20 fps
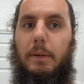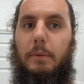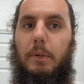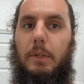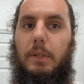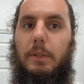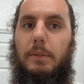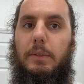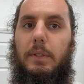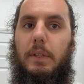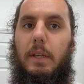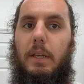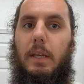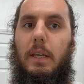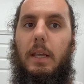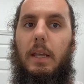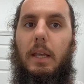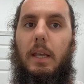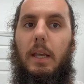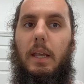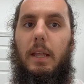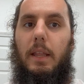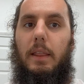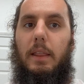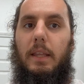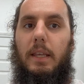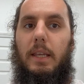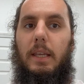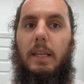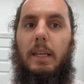They were using
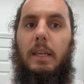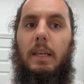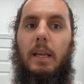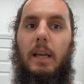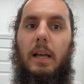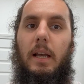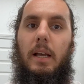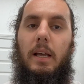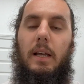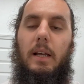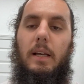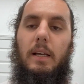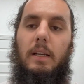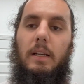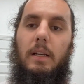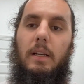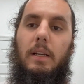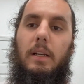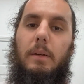the uh,